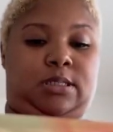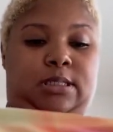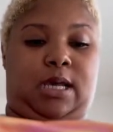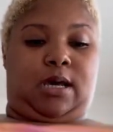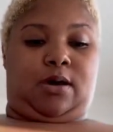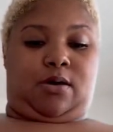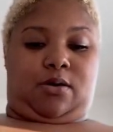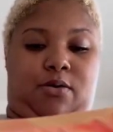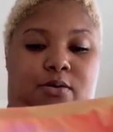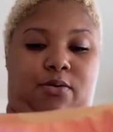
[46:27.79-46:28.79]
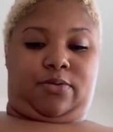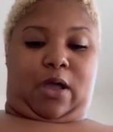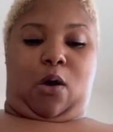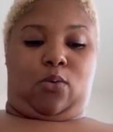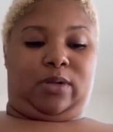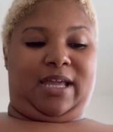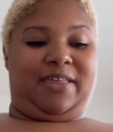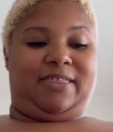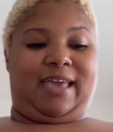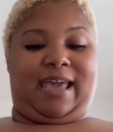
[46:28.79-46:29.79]
So the only
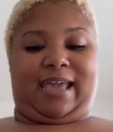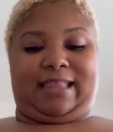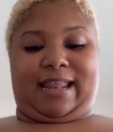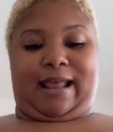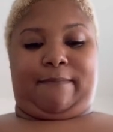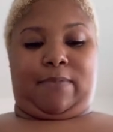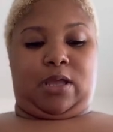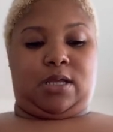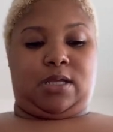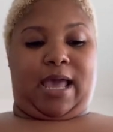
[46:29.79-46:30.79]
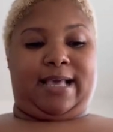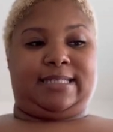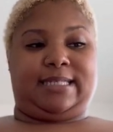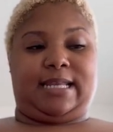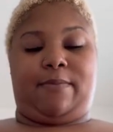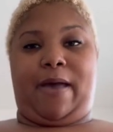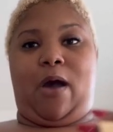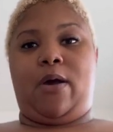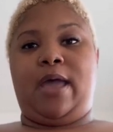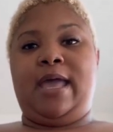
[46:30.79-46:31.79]
thing that I'm hesitant
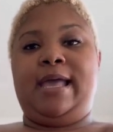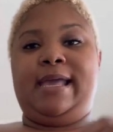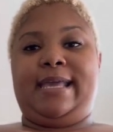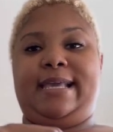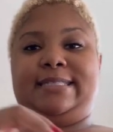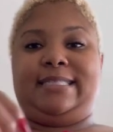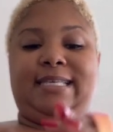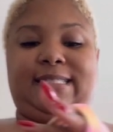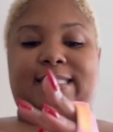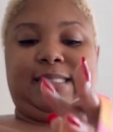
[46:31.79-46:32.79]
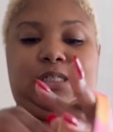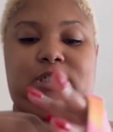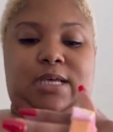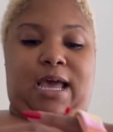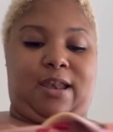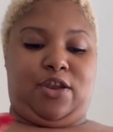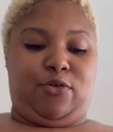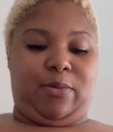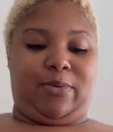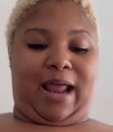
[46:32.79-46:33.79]
about is this. I
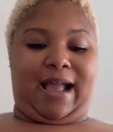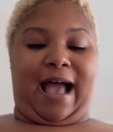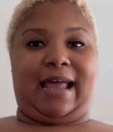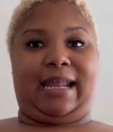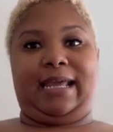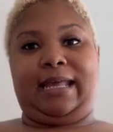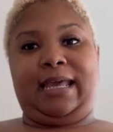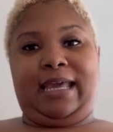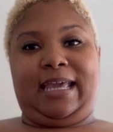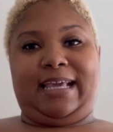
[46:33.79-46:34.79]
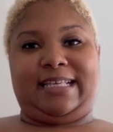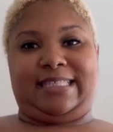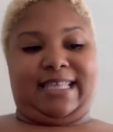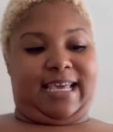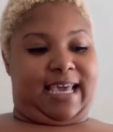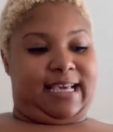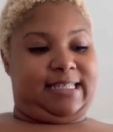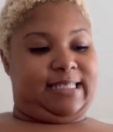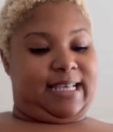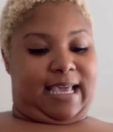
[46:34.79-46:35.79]
knew it when I got it, is
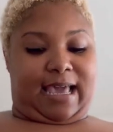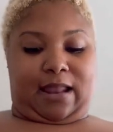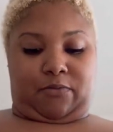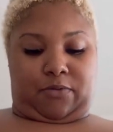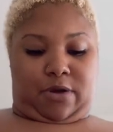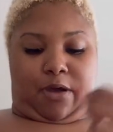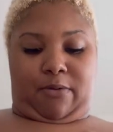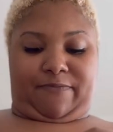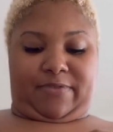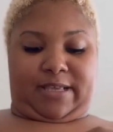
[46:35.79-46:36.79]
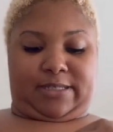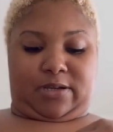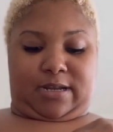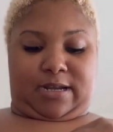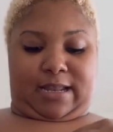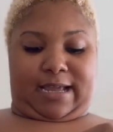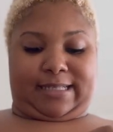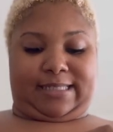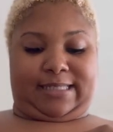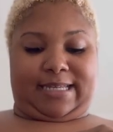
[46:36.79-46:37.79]
this. Like, I don't know if these are gonna like
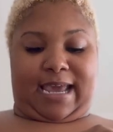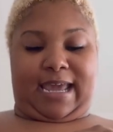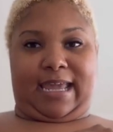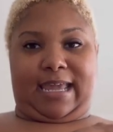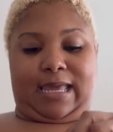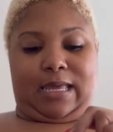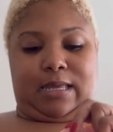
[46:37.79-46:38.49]
stay